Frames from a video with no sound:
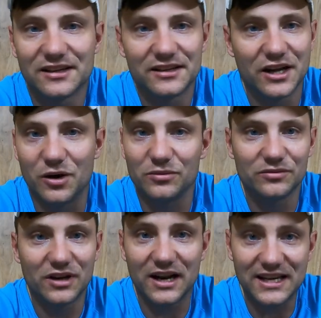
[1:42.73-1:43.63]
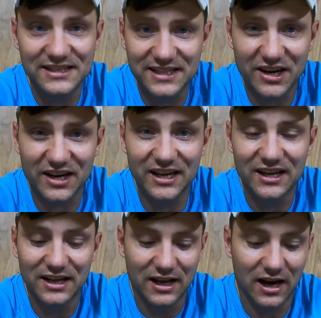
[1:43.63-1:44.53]
no, not
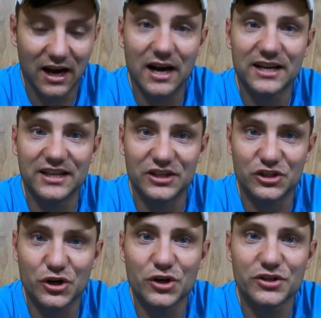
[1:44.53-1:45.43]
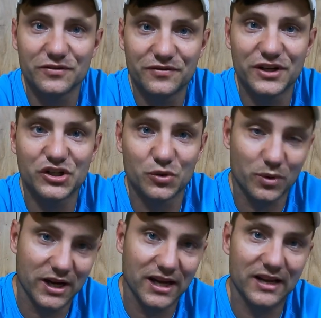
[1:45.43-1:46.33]
necessary. Can deter some fish
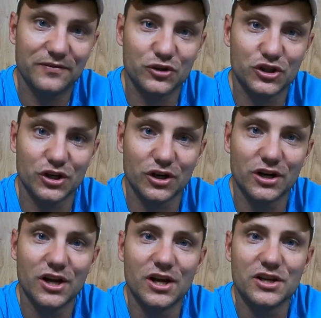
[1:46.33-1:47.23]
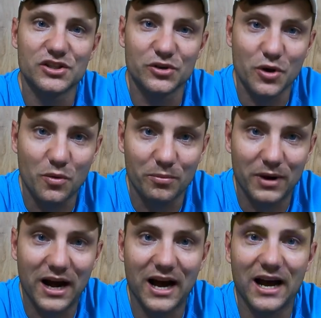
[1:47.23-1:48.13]
away for sure. So don't
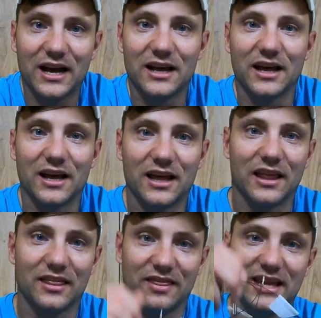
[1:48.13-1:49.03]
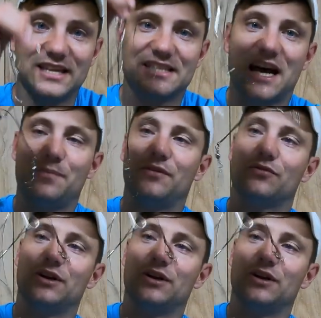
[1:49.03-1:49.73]
buy these type of